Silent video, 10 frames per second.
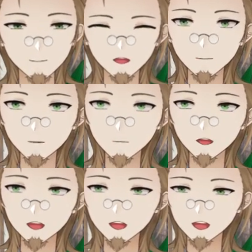
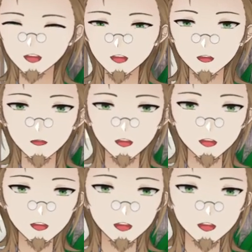Meanwhile, Irina
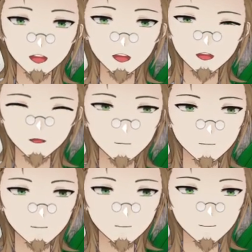is like, no,
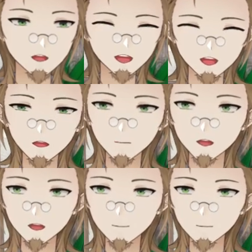that's stupid.
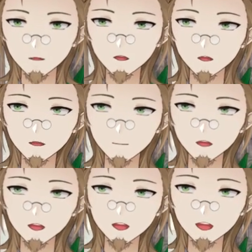I'm going to be the only one who
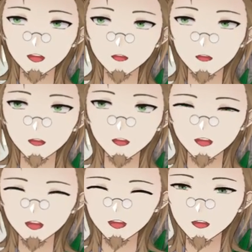likes Ard,
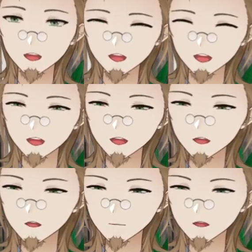and, and you
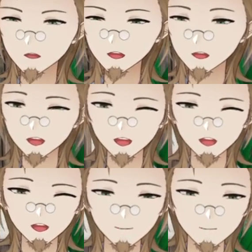know what, and
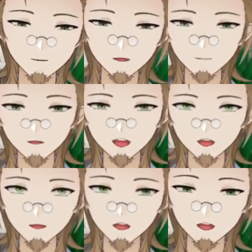gets to be with him and whatnot.
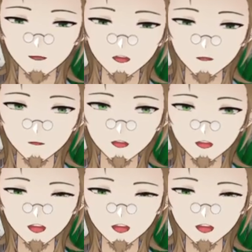So it's it's annoying.